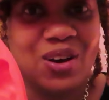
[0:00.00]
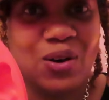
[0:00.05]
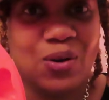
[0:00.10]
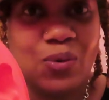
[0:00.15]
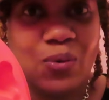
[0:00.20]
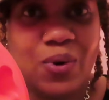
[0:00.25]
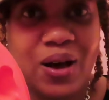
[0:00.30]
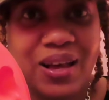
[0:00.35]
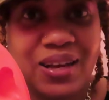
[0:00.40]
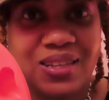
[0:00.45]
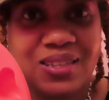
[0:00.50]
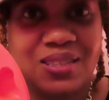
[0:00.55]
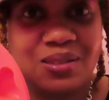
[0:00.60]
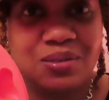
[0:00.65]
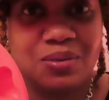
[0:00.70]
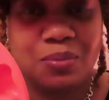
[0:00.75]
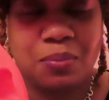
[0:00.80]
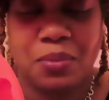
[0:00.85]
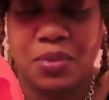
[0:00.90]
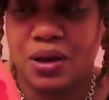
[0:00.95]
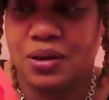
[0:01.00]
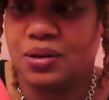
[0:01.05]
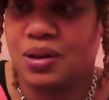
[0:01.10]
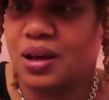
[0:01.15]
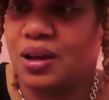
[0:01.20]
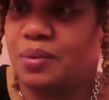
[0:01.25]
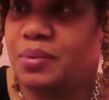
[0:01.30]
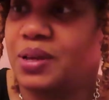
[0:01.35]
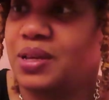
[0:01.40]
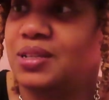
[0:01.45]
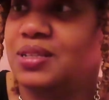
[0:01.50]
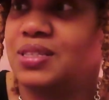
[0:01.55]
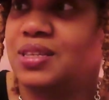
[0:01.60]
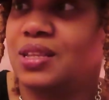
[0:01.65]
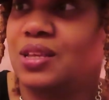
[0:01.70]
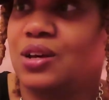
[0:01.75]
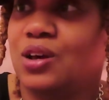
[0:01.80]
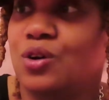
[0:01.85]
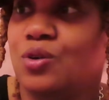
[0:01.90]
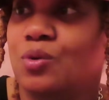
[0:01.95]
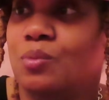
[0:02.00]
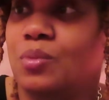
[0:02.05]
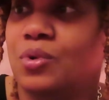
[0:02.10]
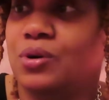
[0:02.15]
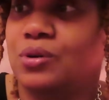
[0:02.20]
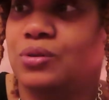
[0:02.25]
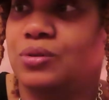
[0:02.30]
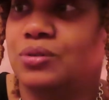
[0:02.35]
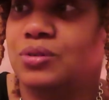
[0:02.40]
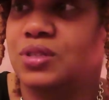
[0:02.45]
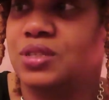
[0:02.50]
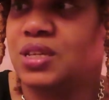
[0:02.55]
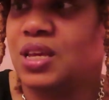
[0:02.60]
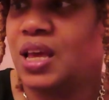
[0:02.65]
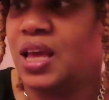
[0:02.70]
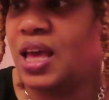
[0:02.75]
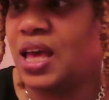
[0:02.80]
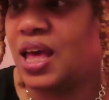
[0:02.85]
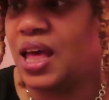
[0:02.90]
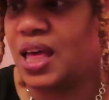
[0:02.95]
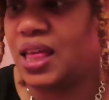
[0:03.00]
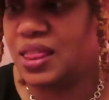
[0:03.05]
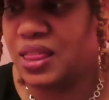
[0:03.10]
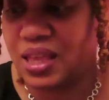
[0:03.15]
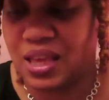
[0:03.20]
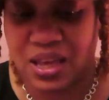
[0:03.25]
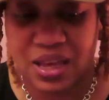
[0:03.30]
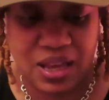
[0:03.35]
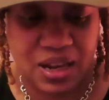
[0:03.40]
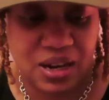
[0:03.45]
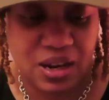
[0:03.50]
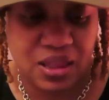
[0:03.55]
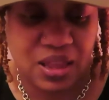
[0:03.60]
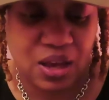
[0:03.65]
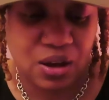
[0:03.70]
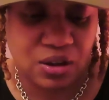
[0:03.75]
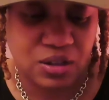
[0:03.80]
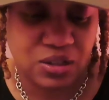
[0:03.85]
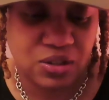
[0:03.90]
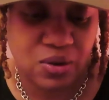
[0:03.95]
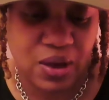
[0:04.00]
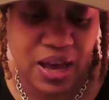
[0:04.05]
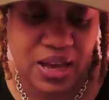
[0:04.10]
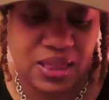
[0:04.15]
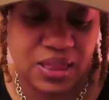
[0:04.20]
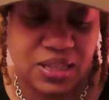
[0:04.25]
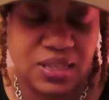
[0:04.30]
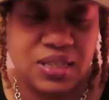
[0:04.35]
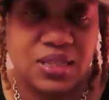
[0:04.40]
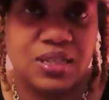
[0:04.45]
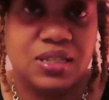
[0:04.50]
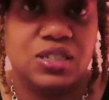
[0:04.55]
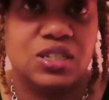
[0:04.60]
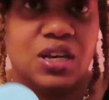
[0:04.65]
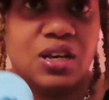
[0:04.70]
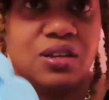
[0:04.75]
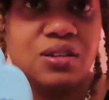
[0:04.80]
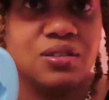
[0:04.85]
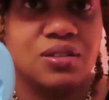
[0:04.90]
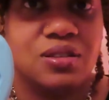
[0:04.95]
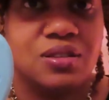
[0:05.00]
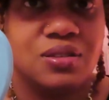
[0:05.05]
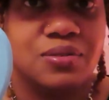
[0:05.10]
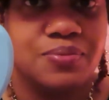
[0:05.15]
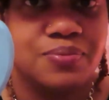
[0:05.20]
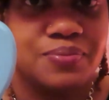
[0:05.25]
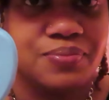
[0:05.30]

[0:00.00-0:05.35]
wax melt, silicone molds, and then they also had the seashells.